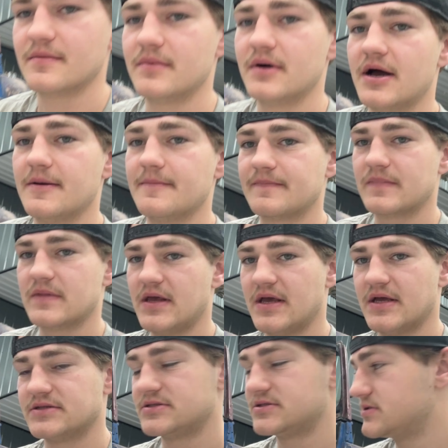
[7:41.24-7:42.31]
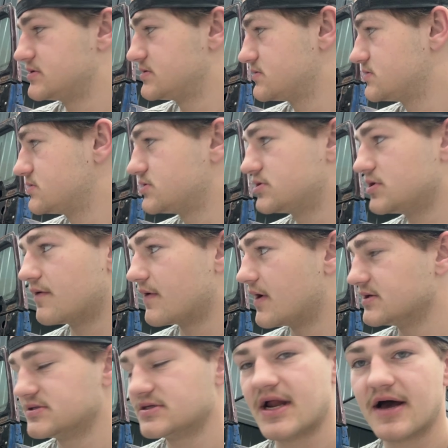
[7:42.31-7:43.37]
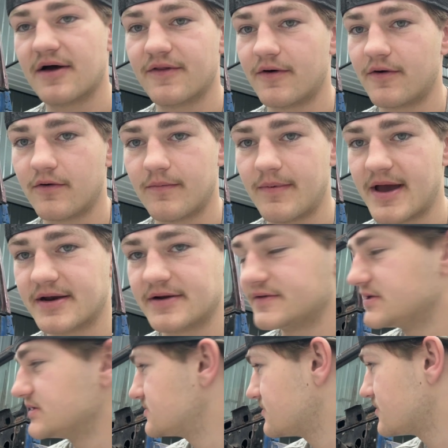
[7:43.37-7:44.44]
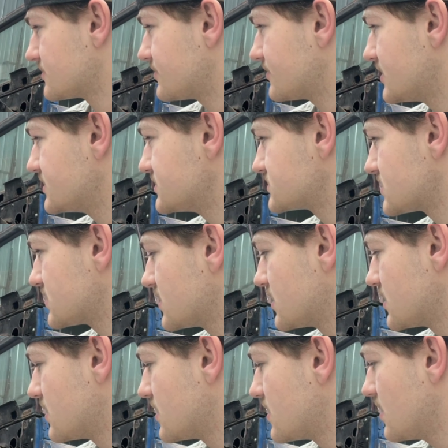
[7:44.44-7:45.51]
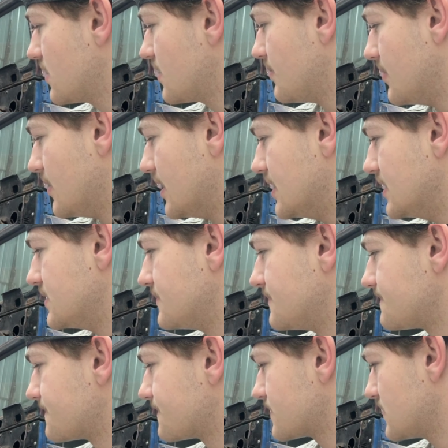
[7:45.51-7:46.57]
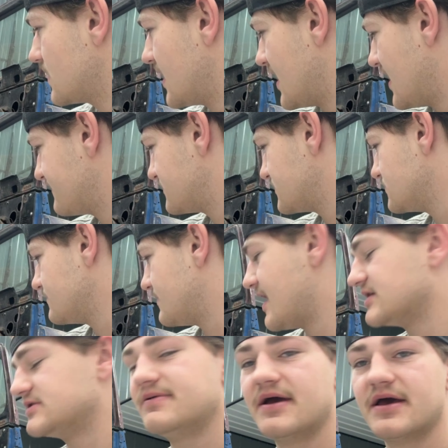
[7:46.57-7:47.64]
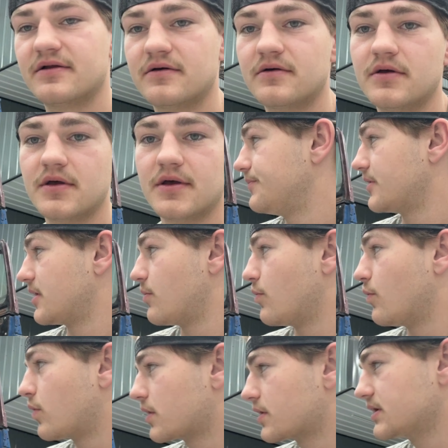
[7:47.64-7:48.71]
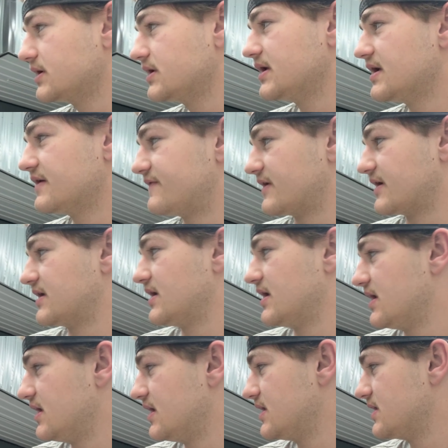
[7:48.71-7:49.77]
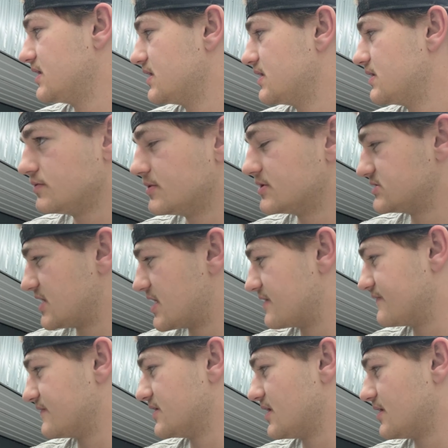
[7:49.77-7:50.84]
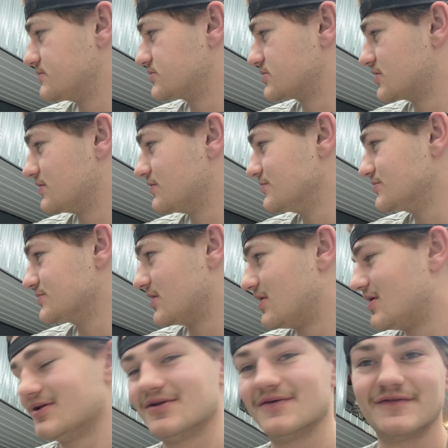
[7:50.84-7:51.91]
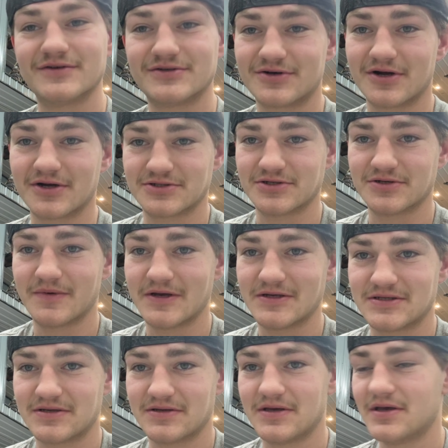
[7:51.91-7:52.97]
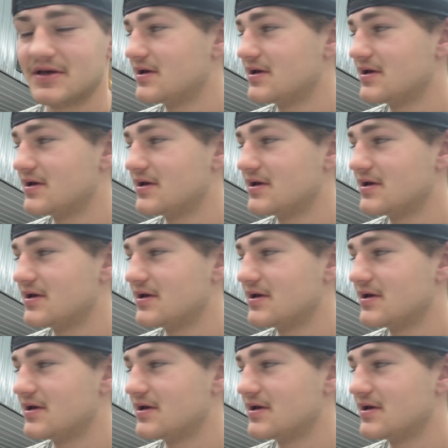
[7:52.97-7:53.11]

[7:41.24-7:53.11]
butt. It's so rusted out, the whole panel needs to be replaced. But I have the new patch panel, but I'm worried if I cut too much out of it, I'm just gonna lose all of the structure, basically.